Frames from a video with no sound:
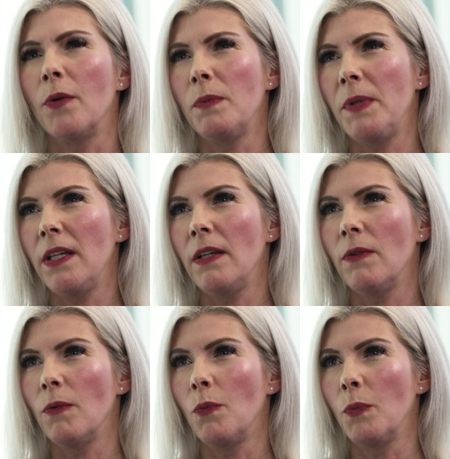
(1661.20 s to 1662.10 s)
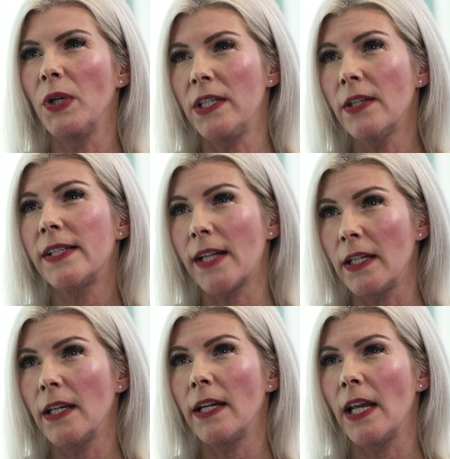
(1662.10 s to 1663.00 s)
We did
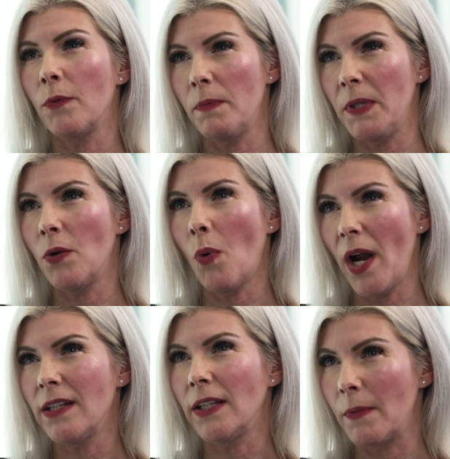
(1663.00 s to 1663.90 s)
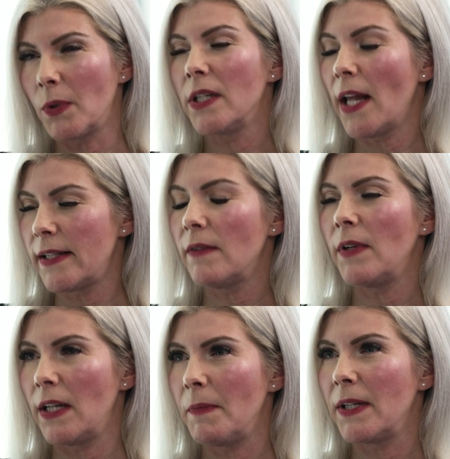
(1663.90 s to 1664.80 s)
study it. It would be quite
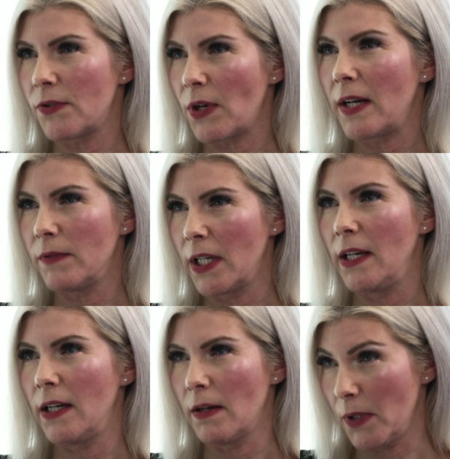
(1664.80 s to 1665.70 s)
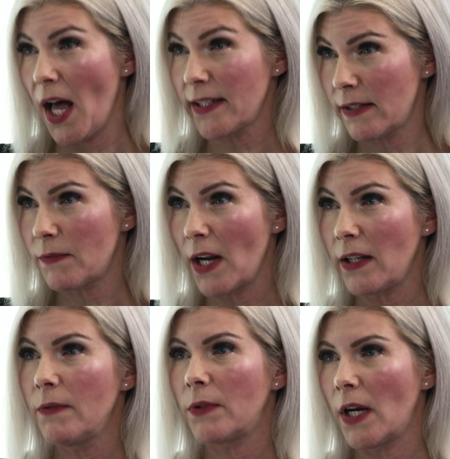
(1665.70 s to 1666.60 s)
labor-intensive and administratively complex,
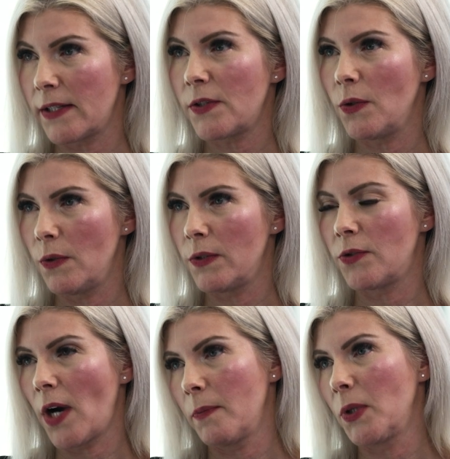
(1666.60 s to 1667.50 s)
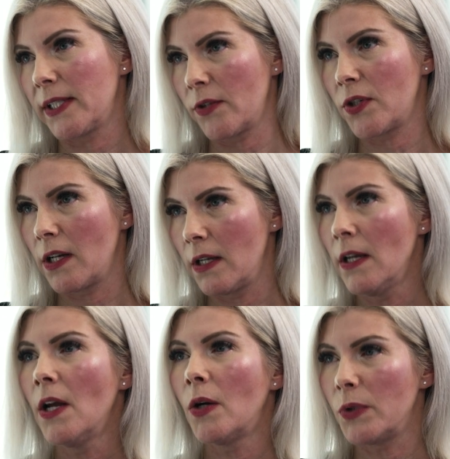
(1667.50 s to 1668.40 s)
frankly, for us to try to put such a
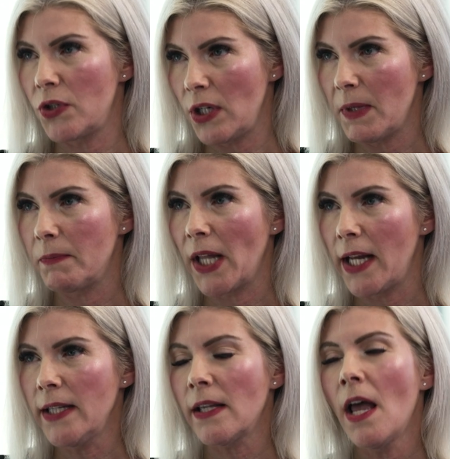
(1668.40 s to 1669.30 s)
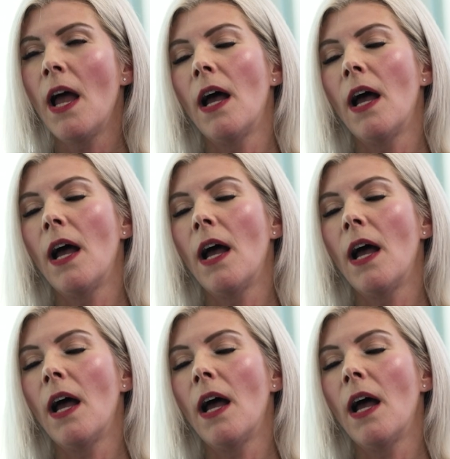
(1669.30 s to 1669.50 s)
regime in place.